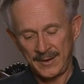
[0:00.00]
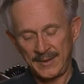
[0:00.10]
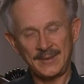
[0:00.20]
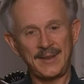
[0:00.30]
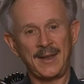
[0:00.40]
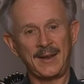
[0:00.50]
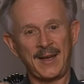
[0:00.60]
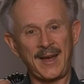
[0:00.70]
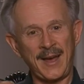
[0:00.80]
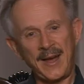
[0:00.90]
is that
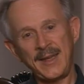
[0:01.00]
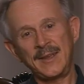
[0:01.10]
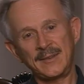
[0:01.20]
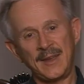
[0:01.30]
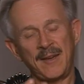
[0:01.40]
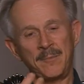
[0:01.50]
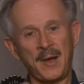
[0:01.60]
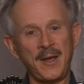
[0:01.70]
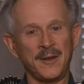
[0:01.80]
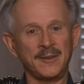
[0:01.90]
I get to have
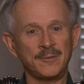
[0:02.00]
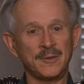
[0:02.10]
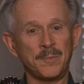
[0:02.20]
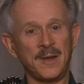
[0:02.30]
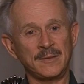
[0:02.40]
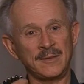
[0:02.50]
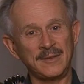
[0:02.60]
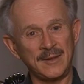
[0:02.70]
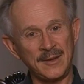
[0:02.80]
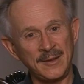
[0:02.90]
my honest responses
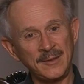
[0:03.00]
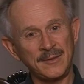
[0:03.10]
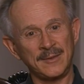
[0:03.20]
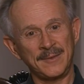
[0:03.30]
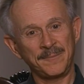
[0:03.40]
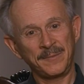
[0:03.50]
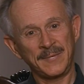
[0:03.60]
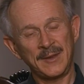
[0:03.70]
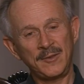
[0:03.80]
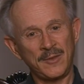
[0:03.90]
to his,
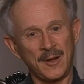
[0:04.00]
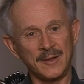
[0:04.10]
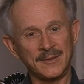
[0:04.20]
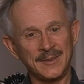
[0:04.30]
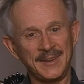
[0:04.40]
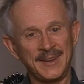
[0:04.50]
his thoughts.